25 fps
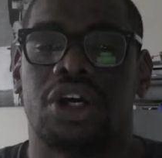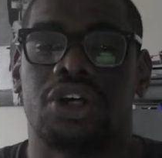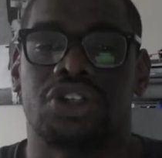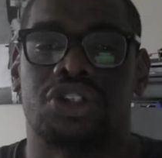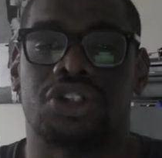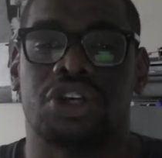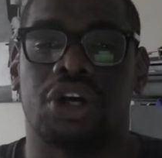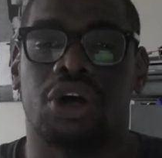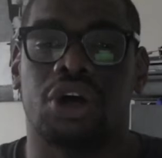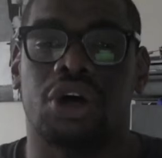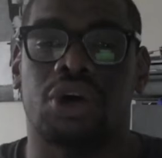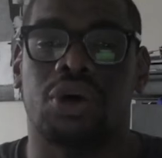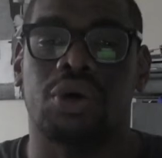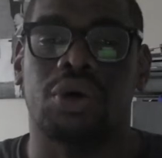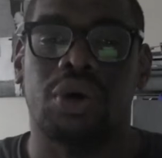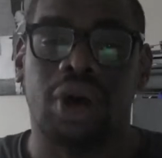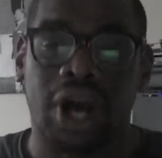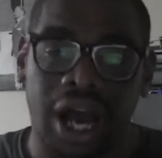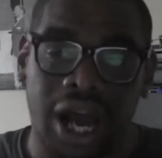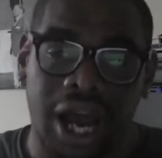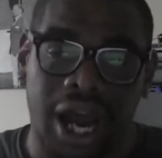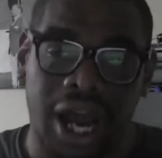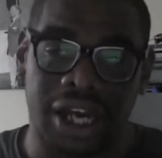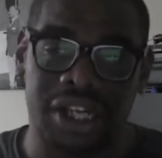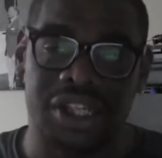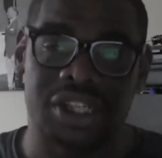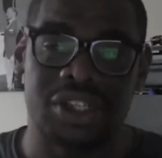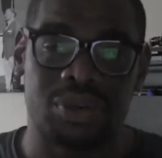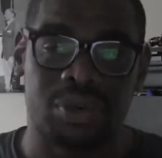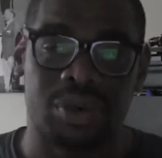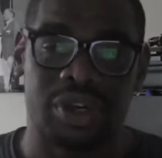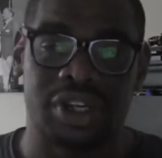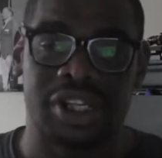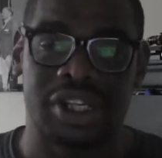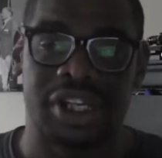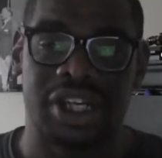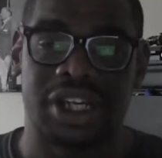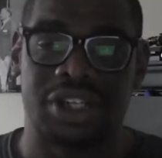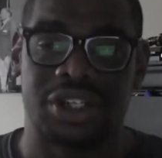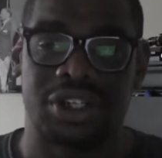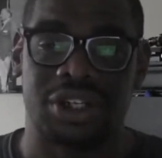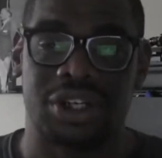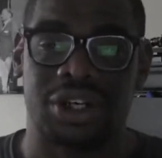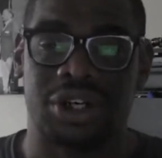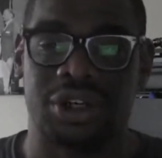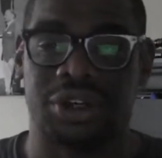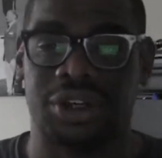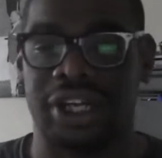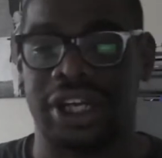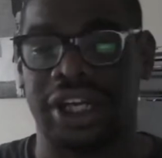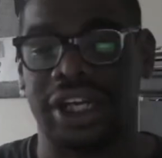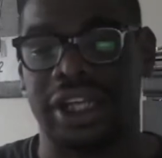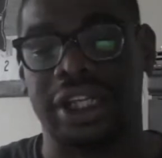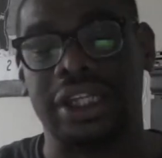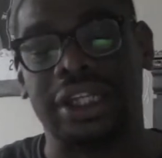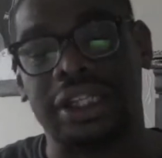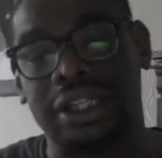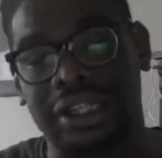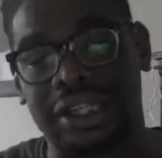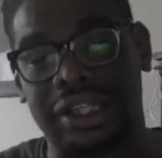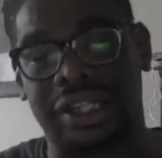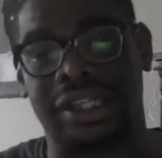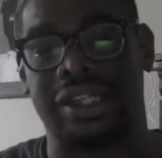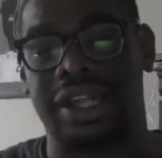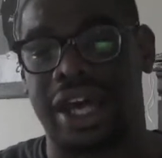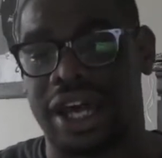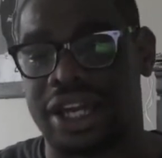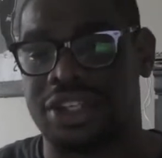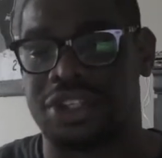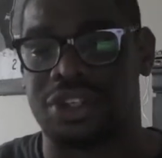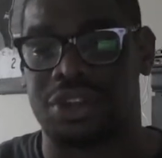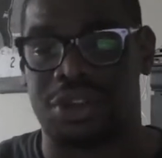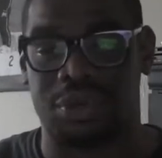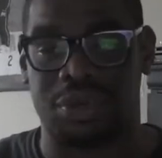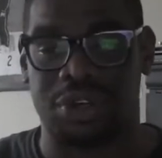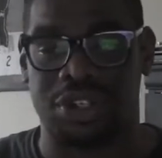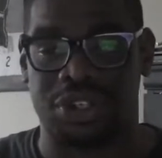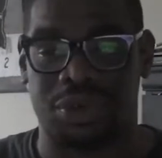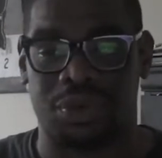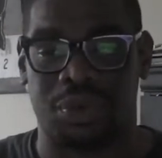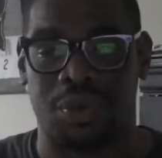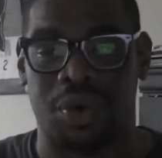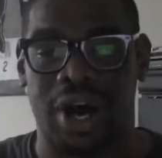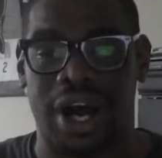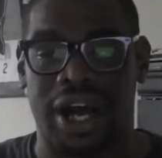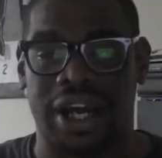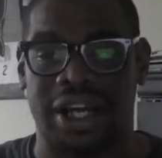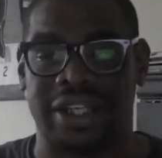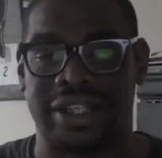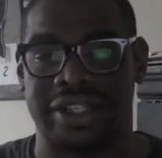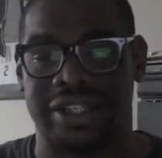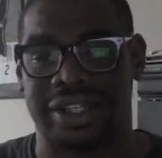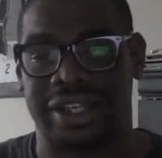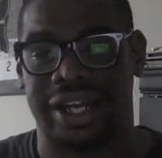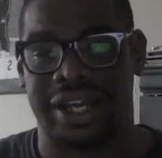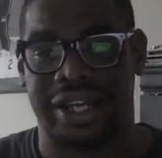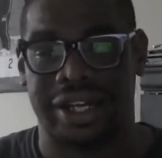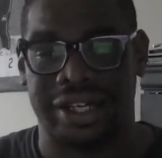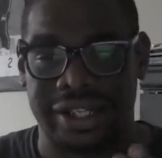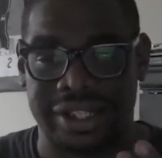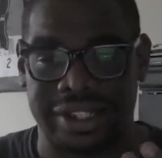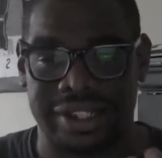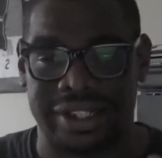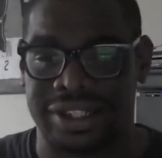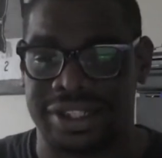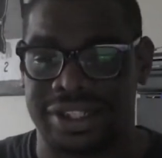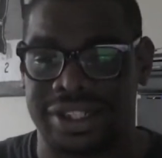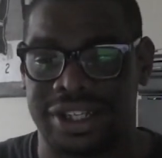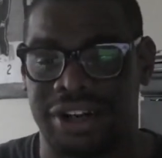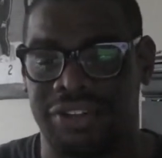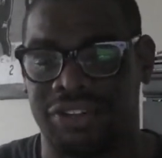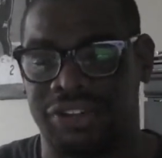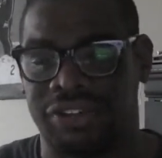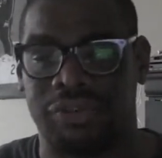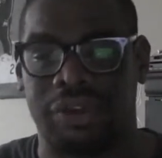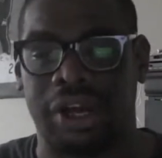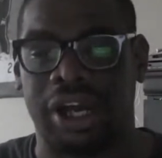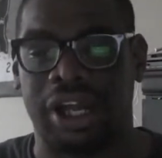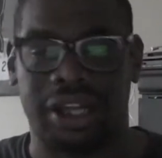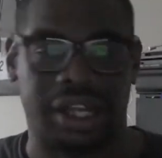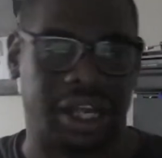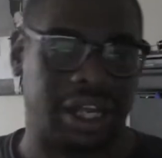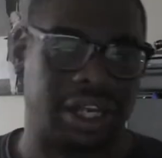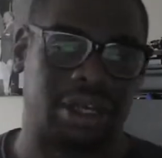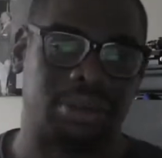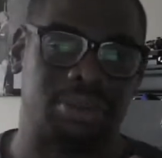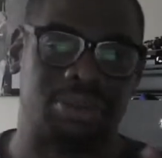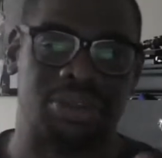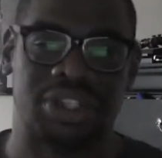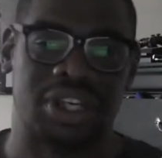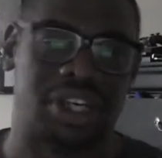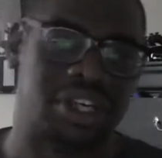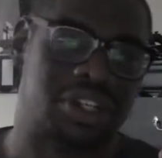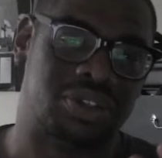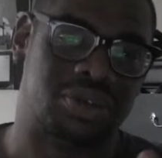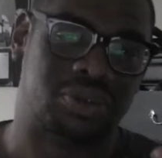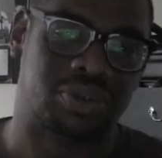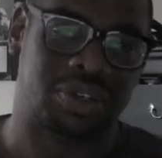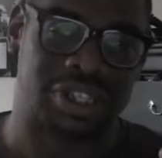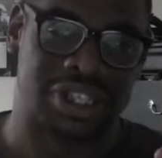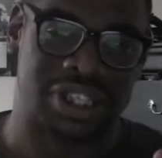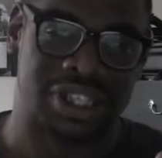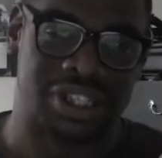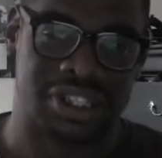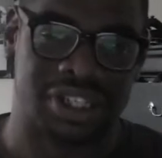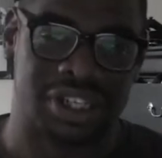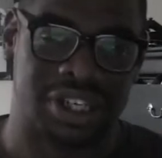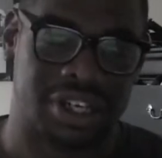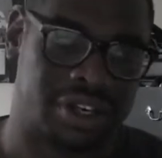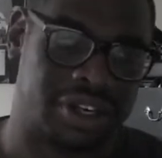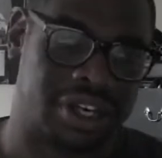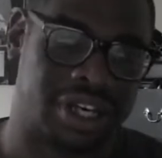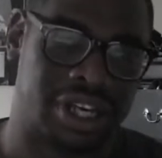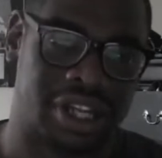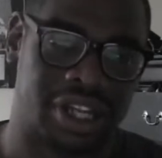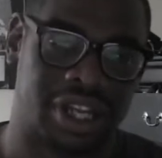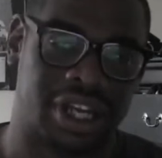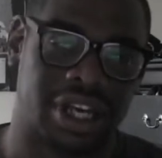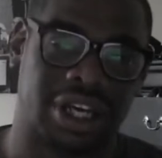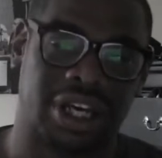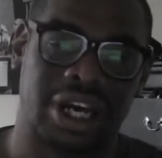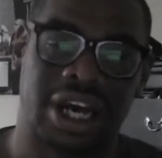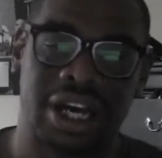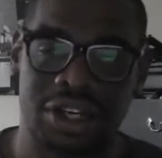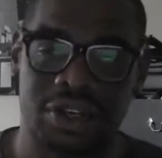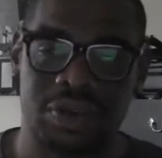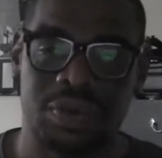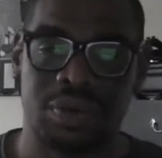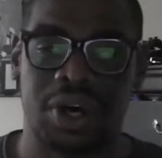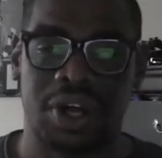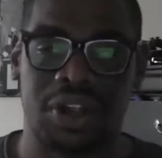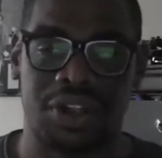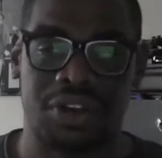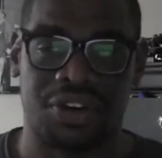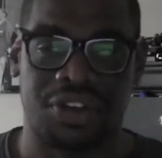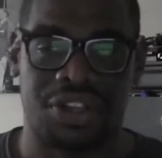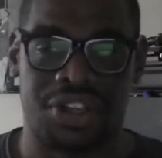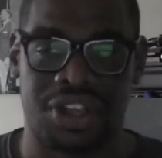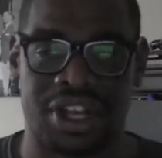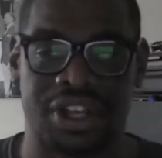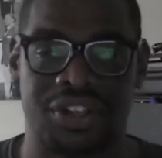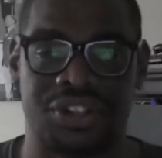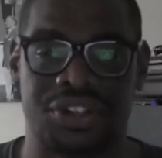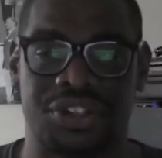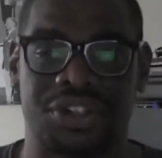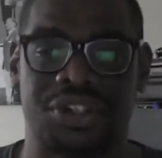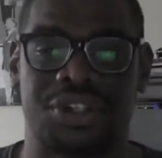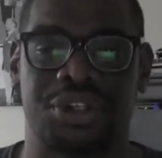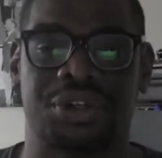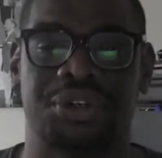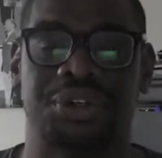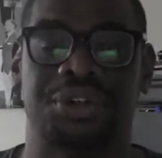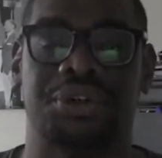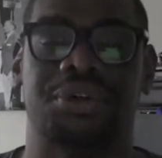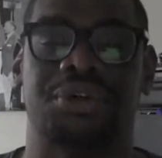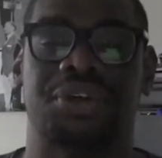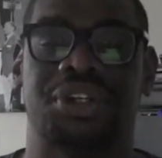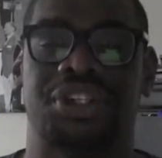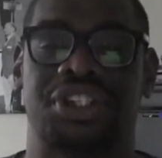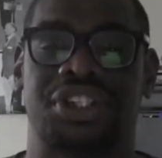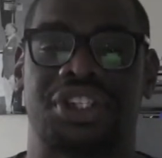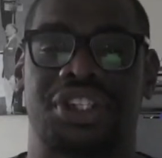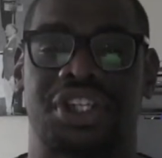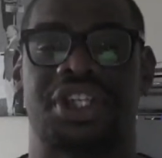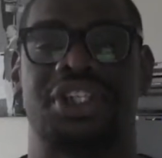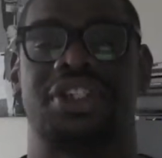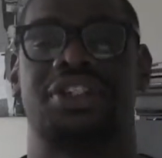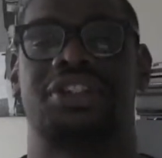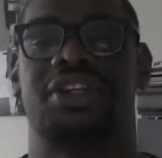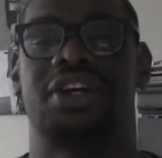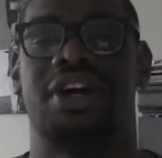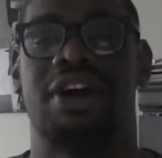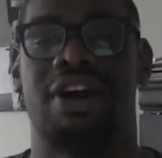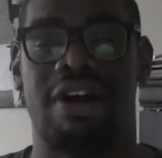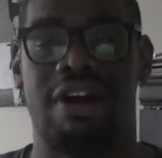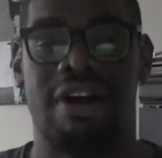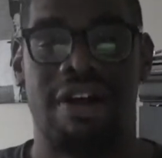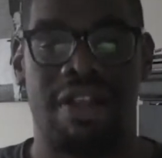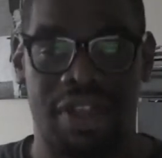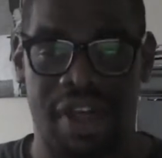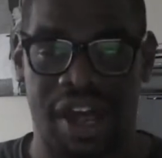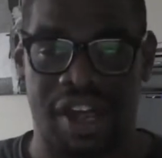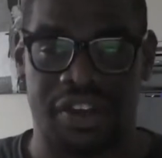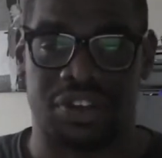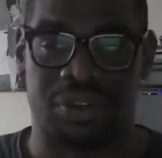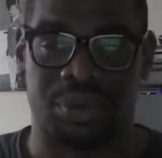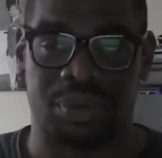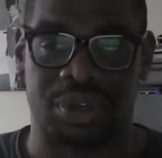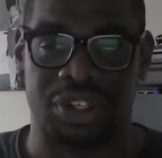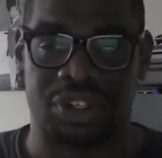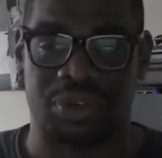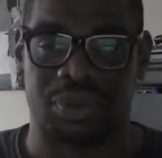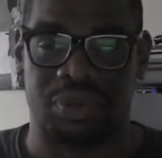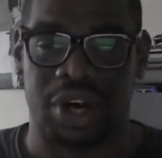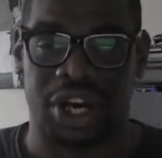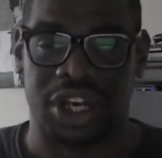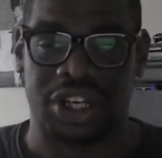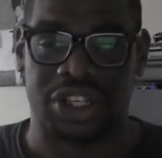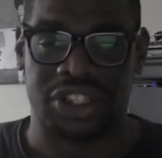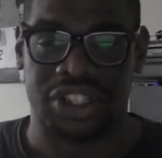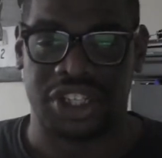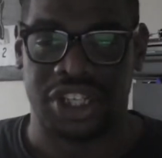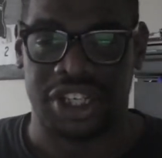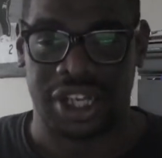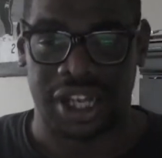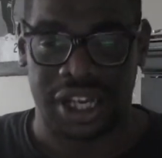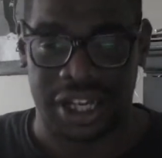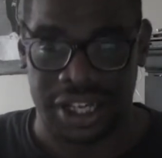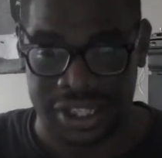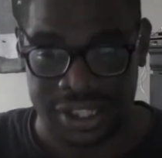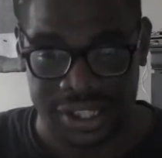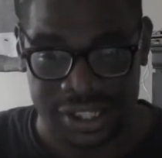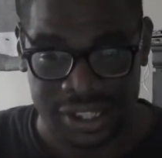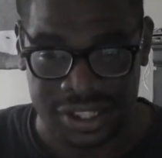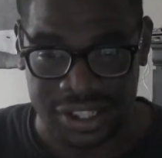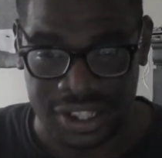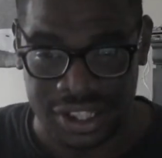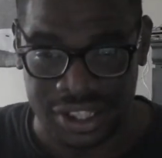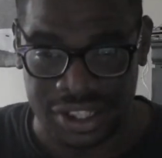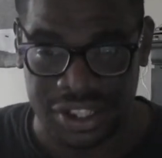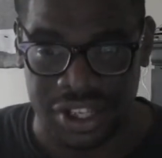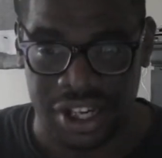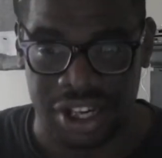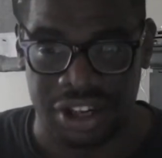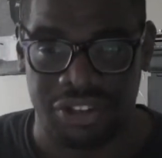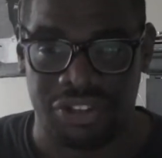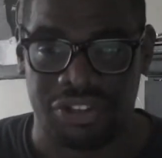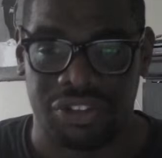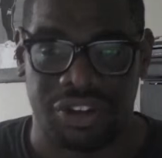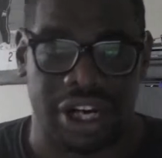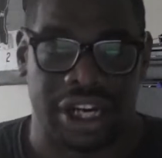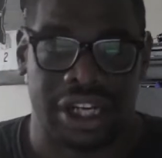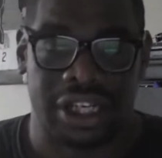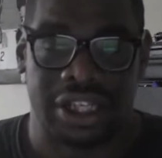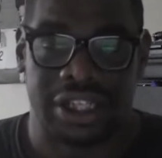So I just wanted to let you know that that's the reason why it's a lot of Disney stuff. I'm not like obsessed with Disney or anything. I do other things too. It's just that's the reason why you see a lot of Disney stuff.